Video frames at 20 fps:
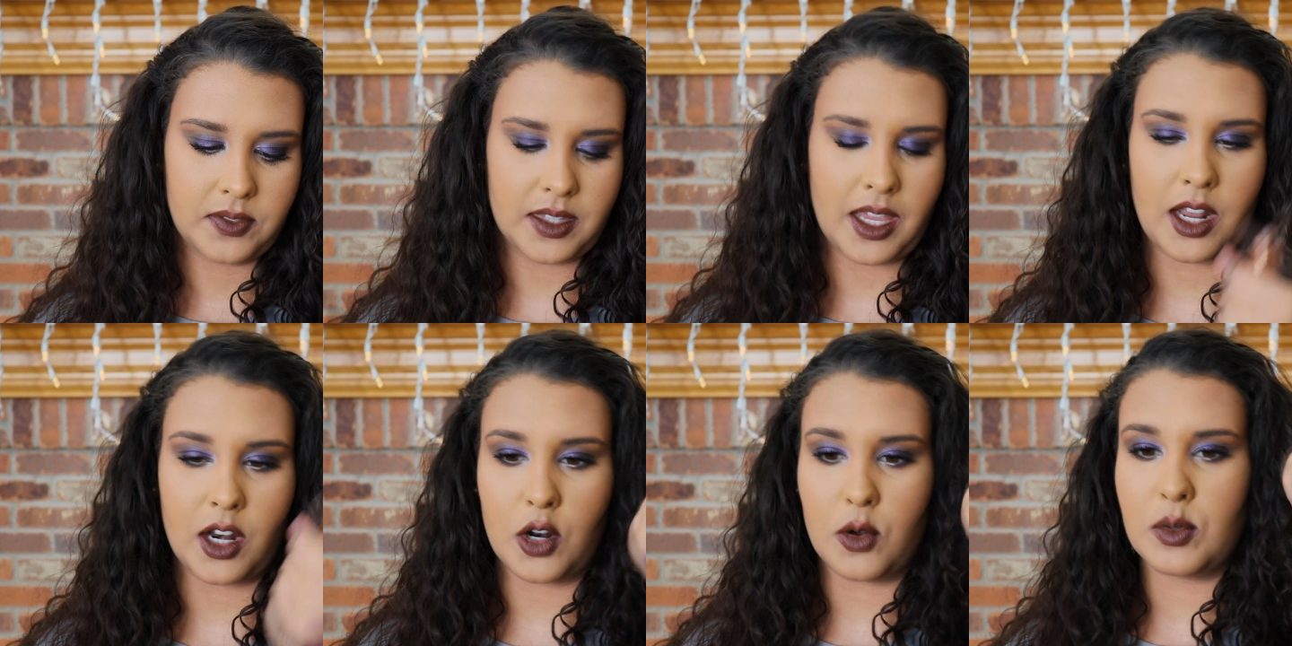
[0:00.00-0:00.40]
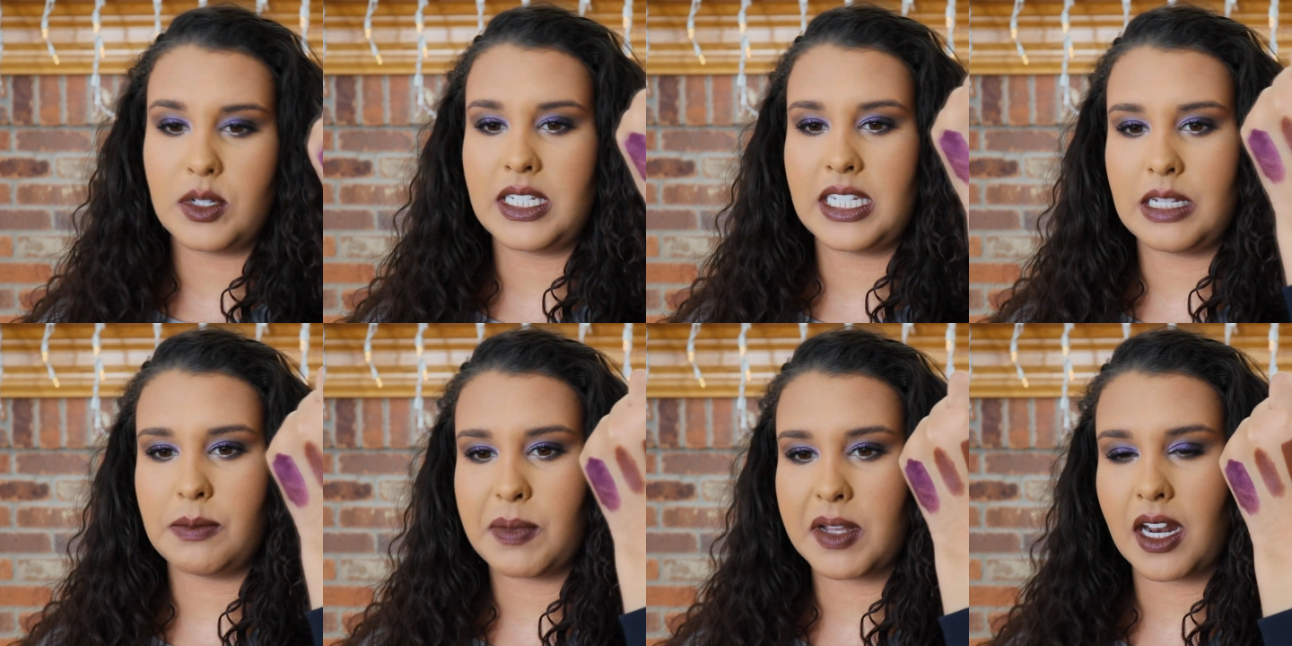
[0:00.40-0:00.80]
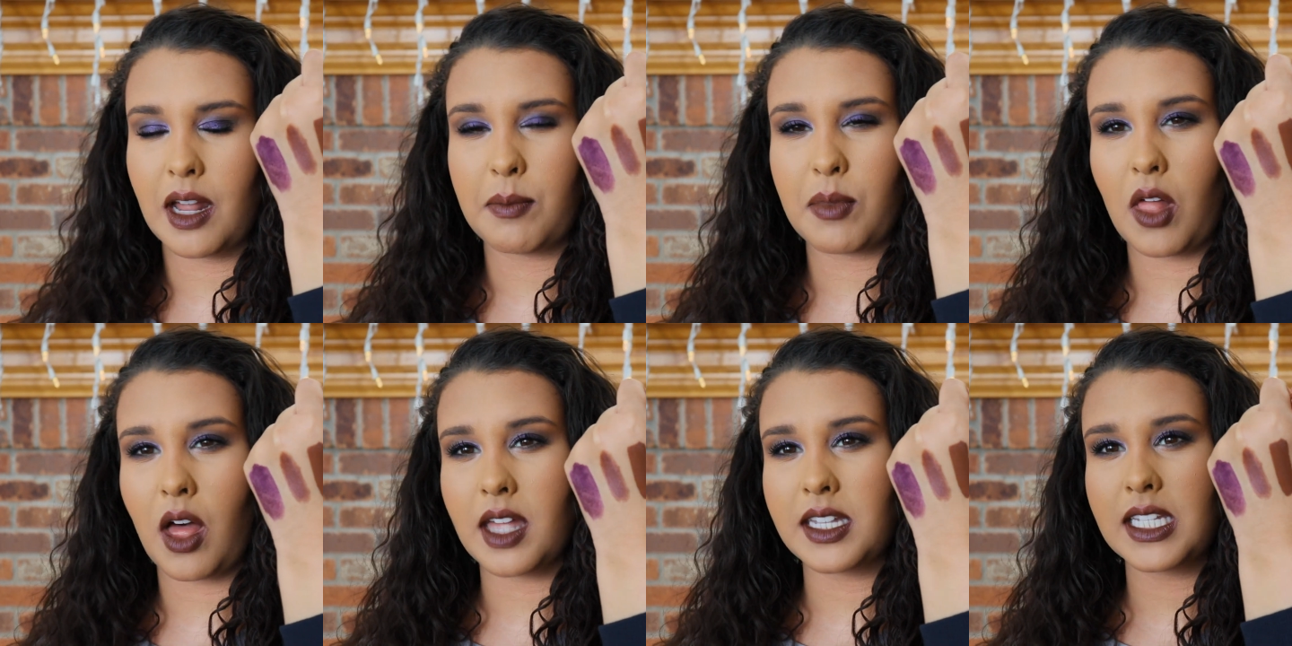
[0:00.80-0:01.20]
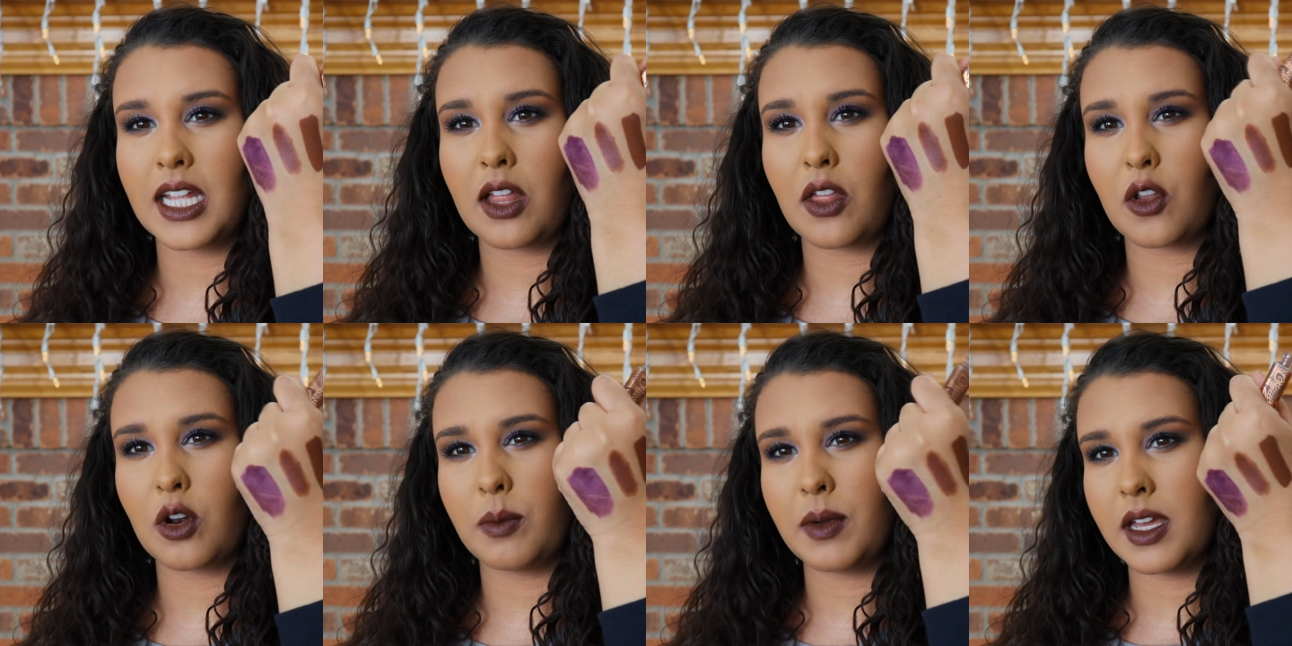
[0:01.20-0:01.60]
I don't know, deepen up
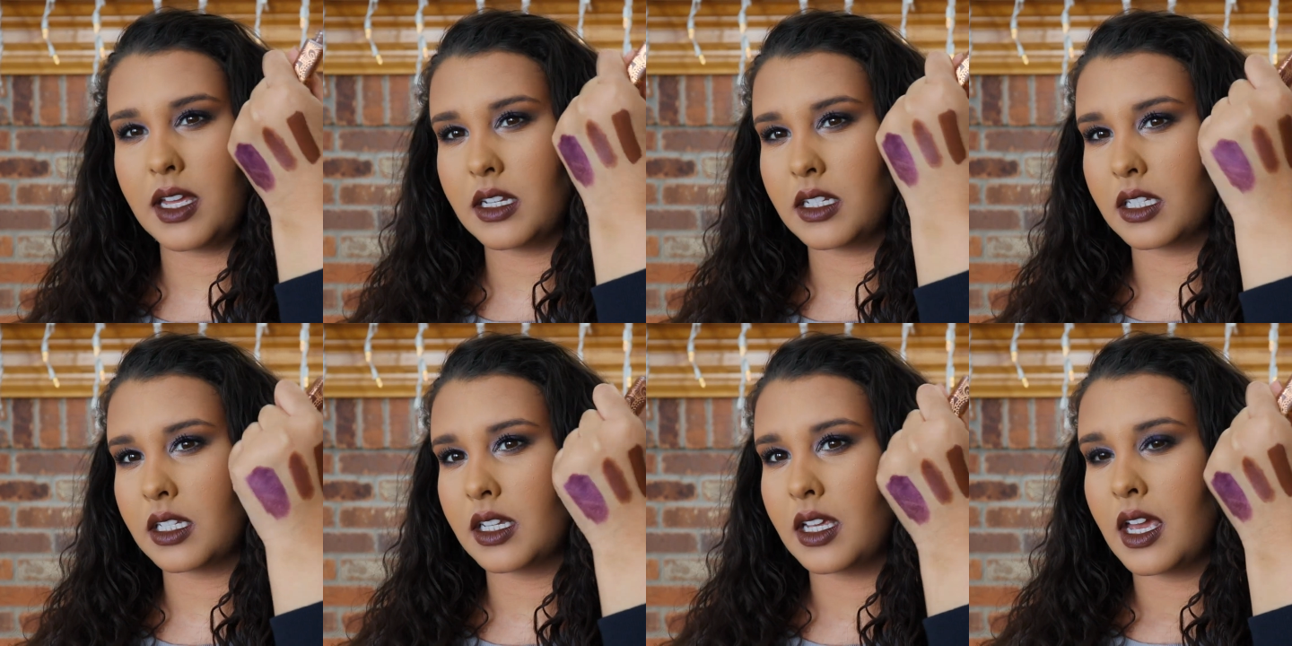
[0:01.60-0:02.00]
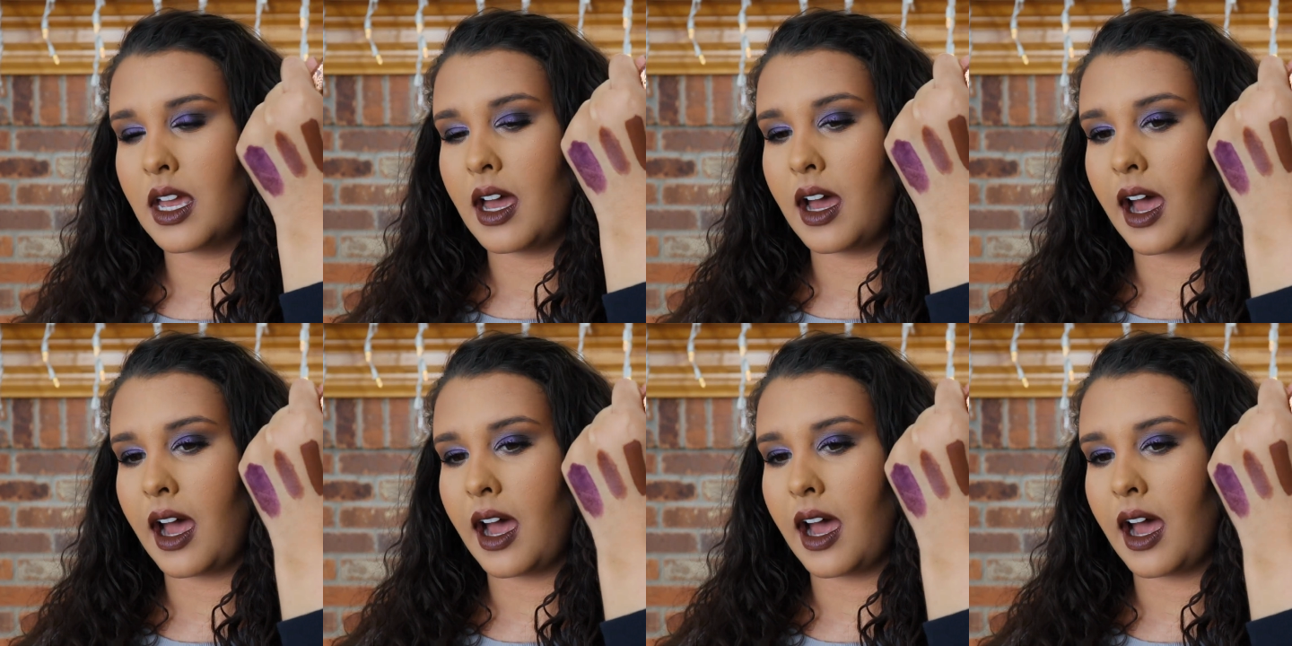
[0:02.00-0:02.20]
Latte a little bit.